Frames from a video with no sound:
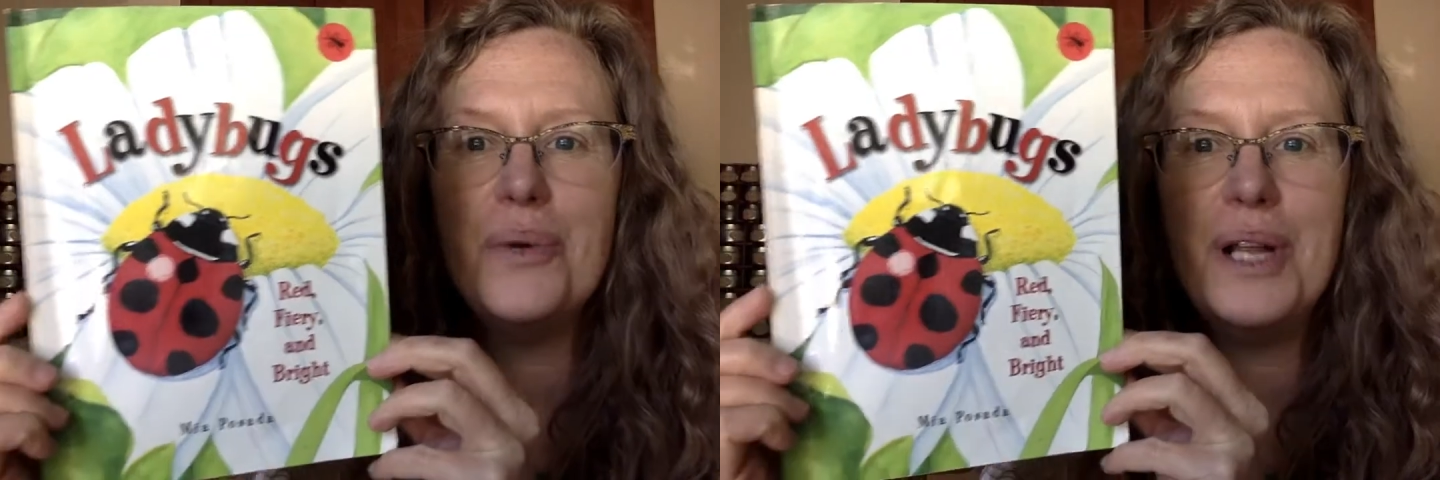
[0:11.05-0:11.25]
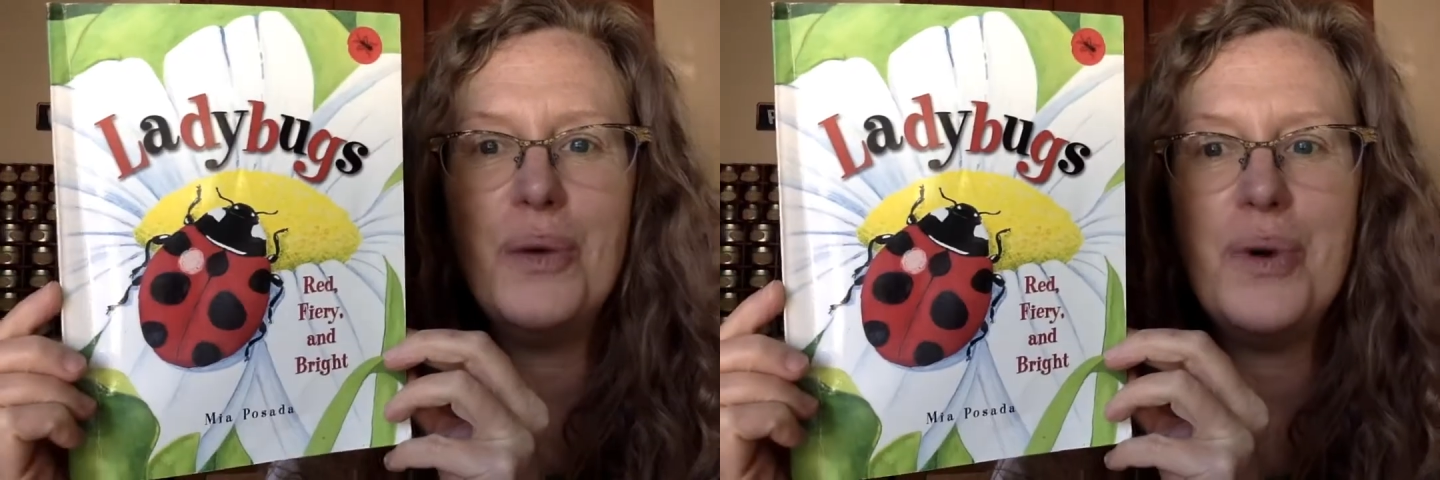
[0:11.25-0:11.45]

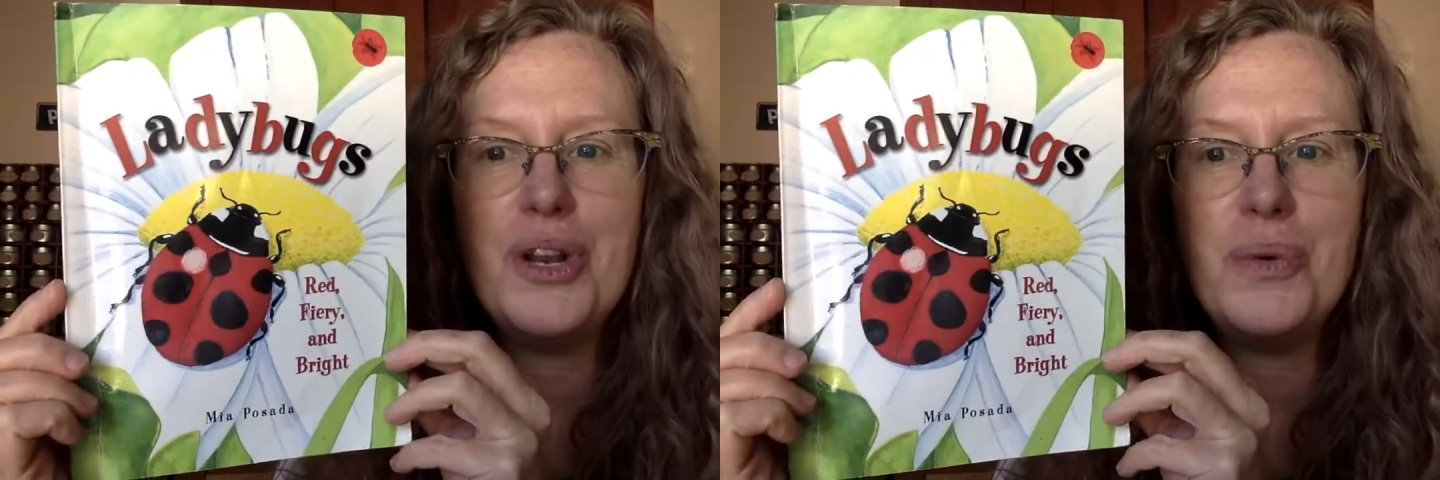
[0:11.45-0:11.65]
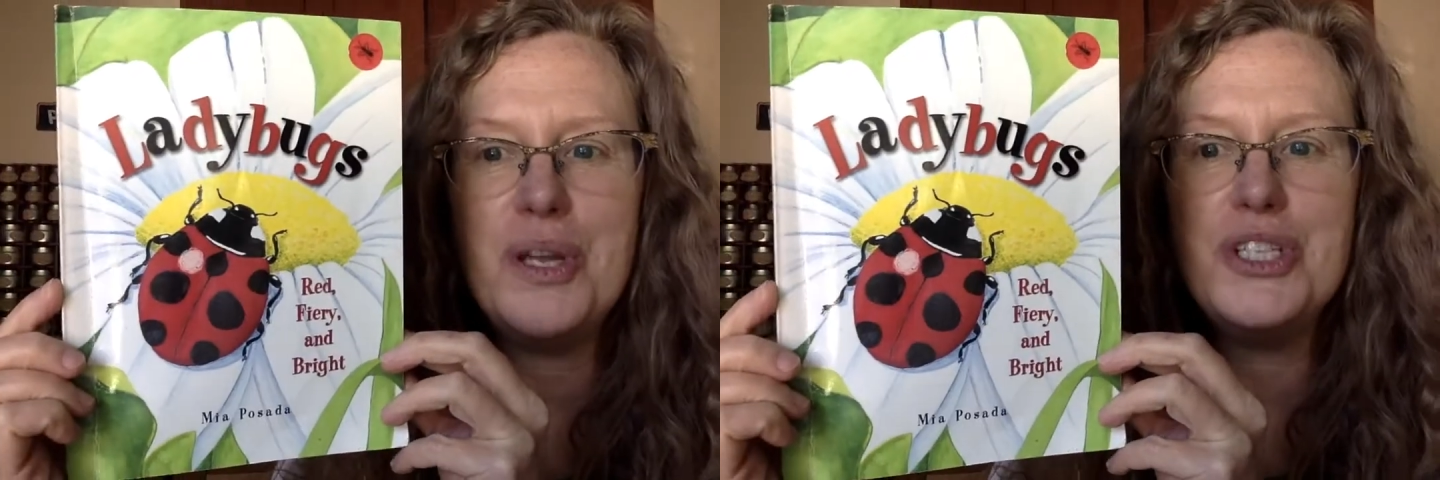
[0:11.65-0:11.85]
Well, I wanted
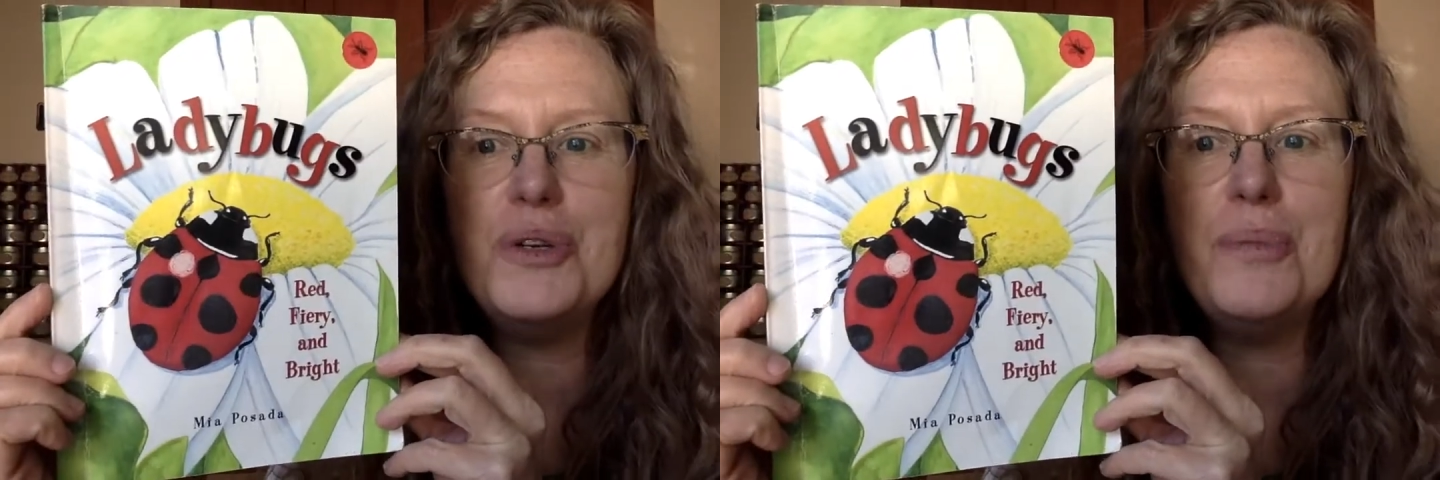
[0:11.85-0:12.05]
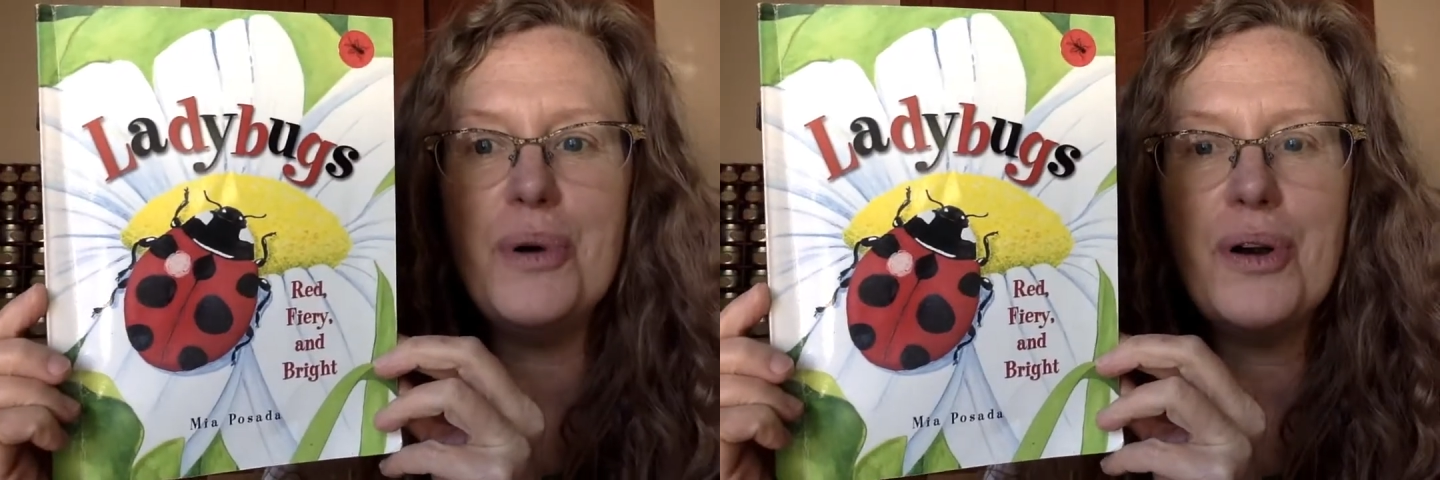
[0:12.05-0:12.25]
to read
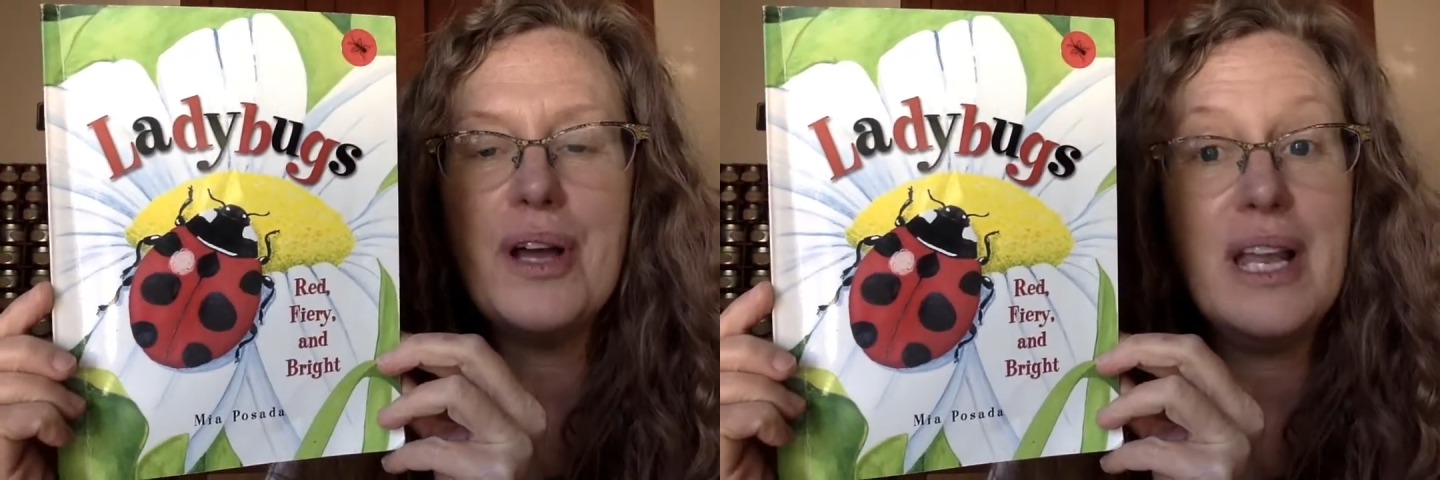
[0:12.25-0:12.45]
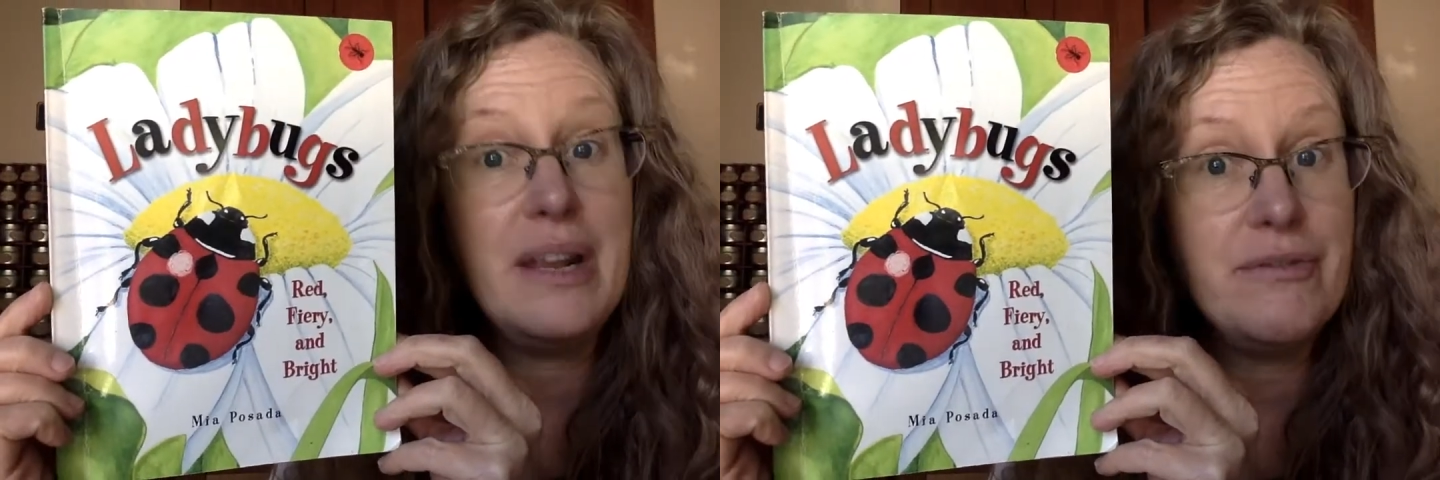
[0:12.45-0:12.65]
you a book,
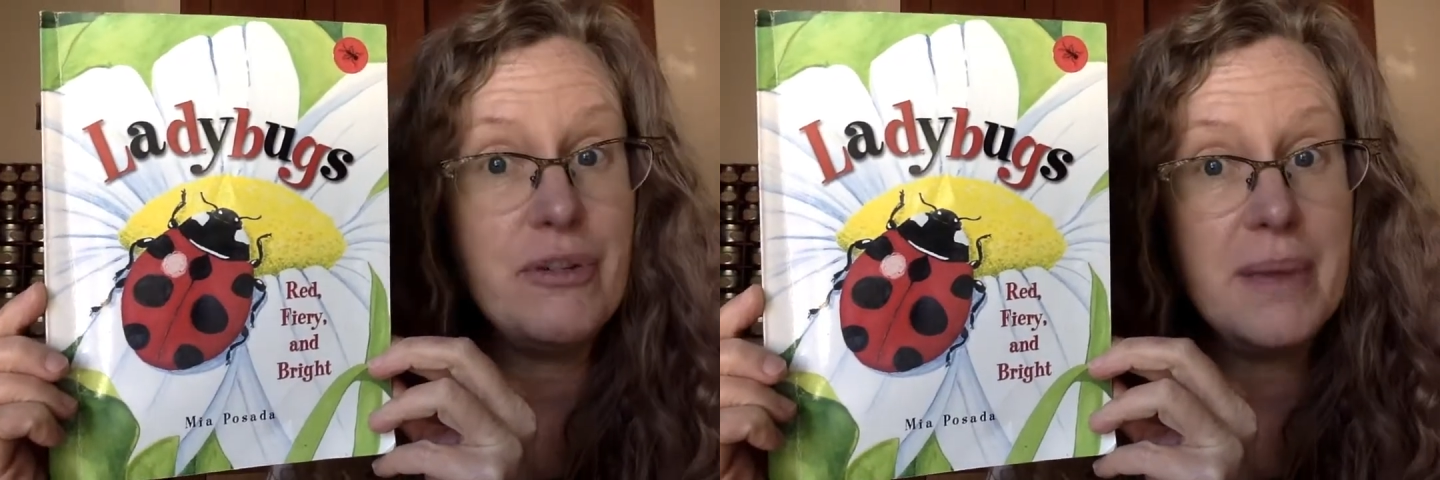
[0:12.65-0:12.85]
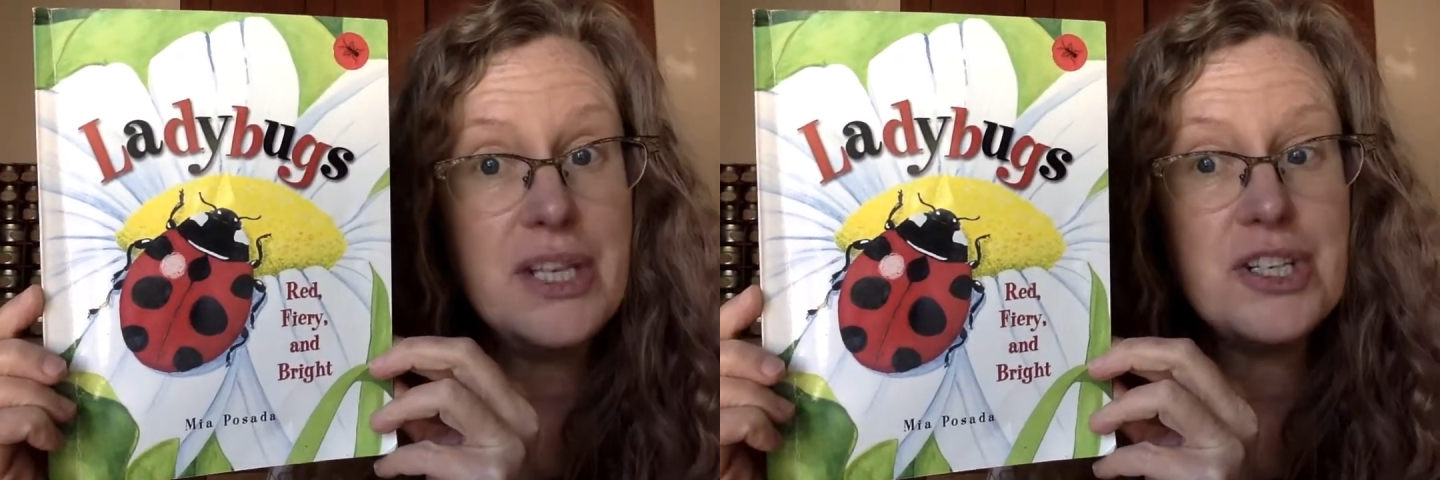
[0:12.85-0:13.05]
an
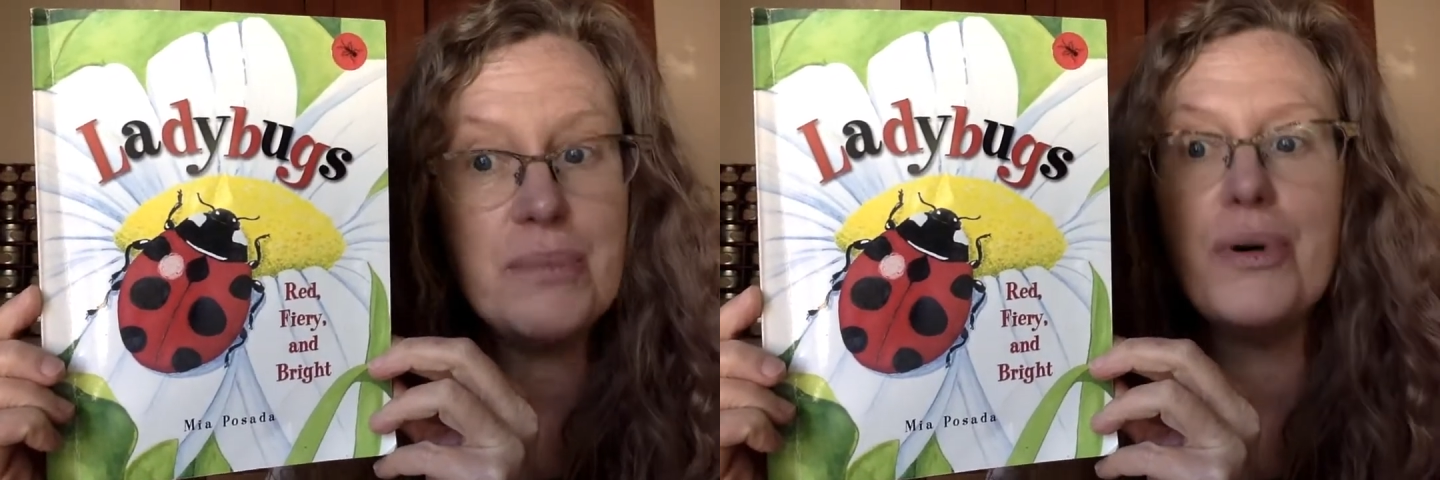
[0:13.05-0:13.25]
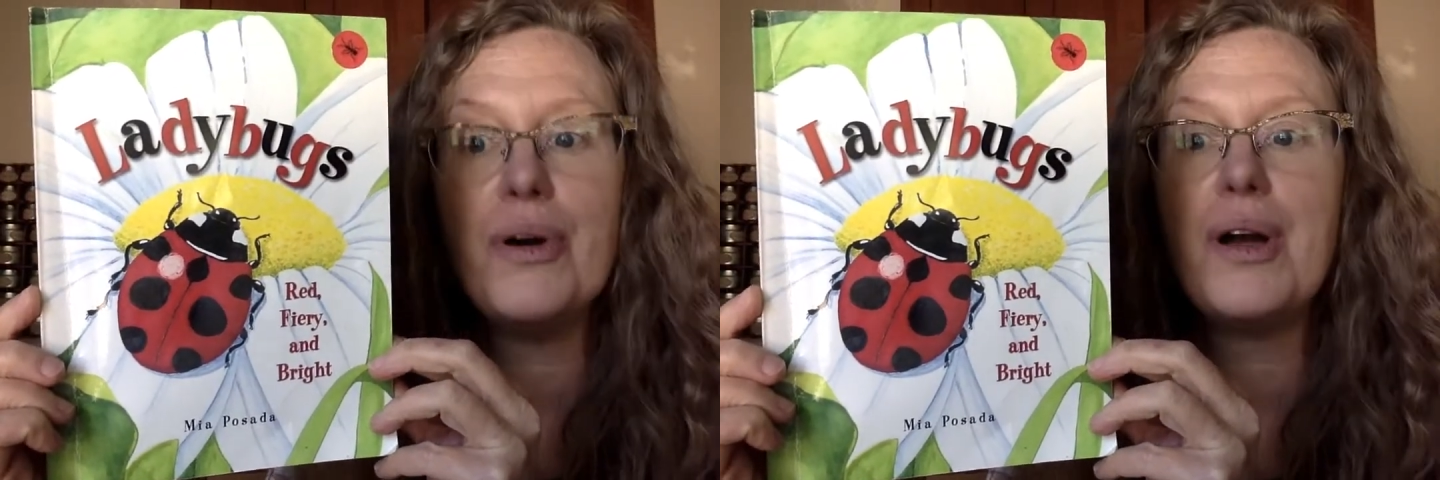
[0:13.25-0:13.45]

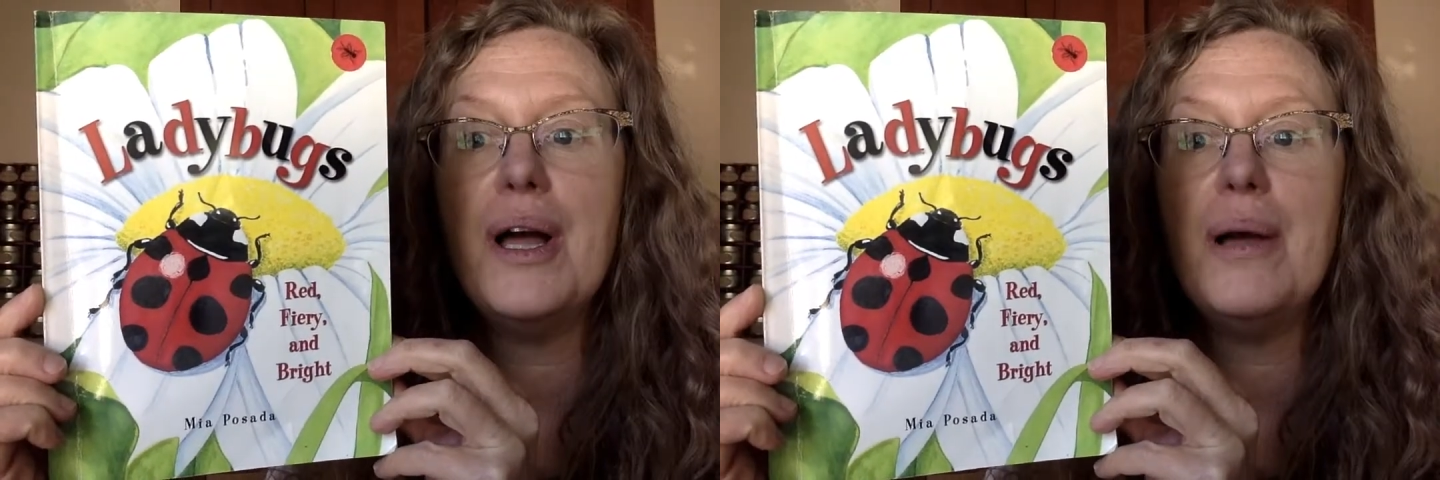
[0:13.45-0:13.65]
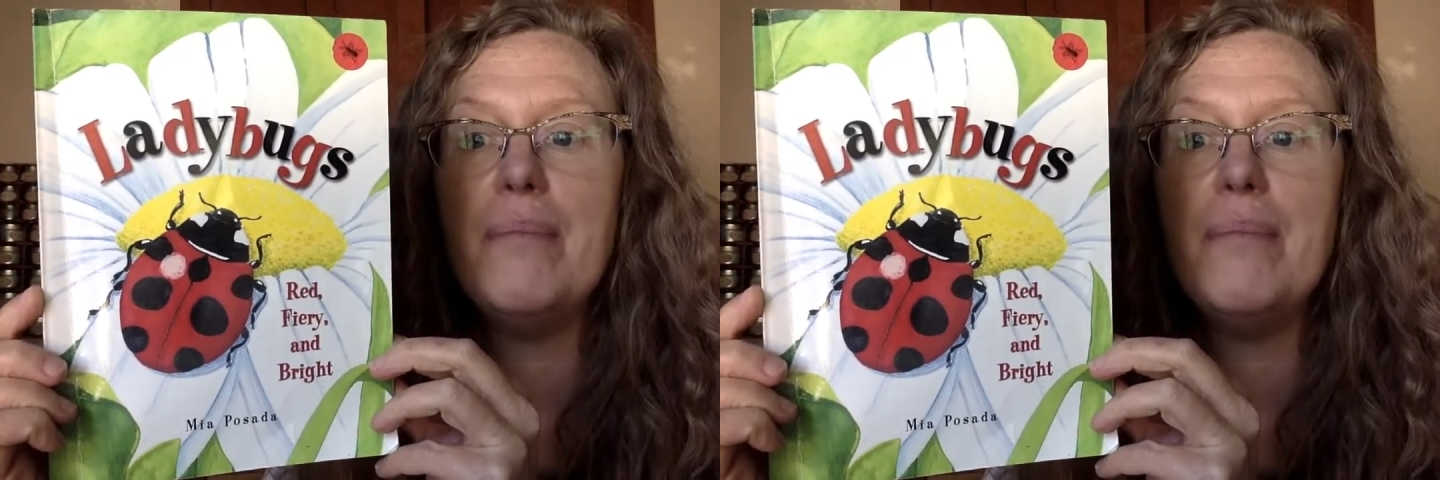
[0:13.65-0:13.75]
information book,